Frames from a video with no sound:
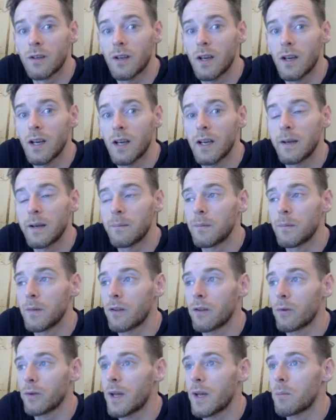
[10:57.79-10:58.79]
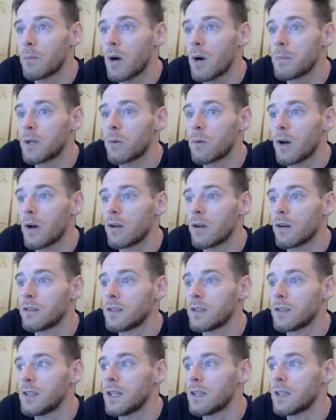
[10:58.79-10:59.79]
I thought that might be quite a
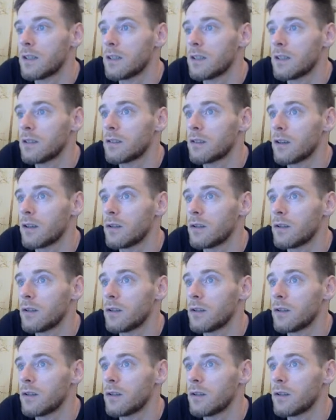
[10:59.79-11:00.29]
nice idea. So